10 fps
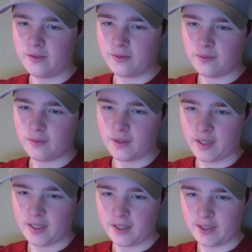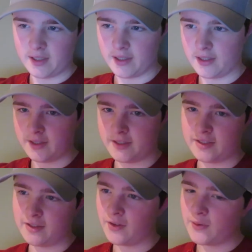Ooh,
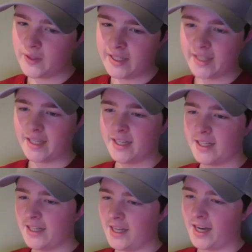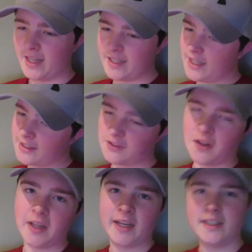it's loading. I, that's
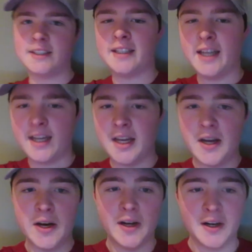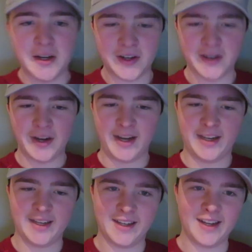all I could say.
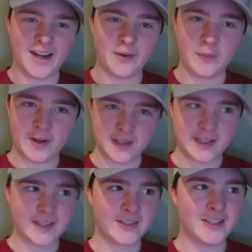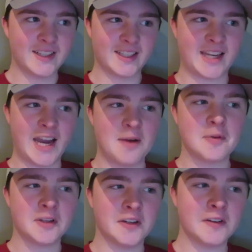Alright, once I turn this
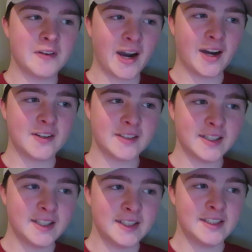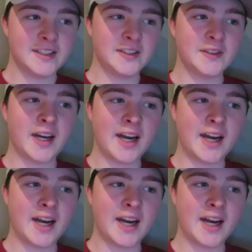camera around, you